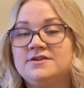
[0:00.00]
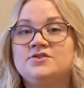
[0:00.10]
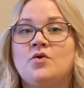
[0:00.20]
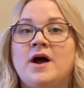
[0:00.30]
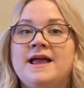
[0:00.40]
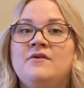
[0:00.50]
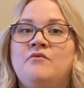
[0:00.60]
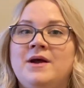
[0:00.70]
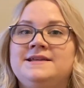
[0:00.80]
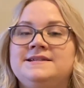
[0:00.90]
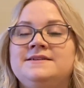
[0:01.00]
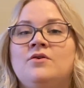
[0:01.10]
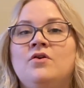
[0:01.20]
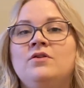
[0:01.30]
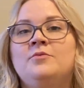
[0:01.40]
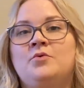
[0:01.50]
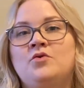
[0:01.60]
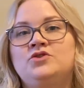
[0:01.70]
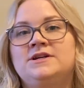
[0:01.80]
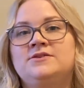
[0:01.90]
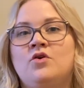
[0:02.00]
So I have weighed in all the project,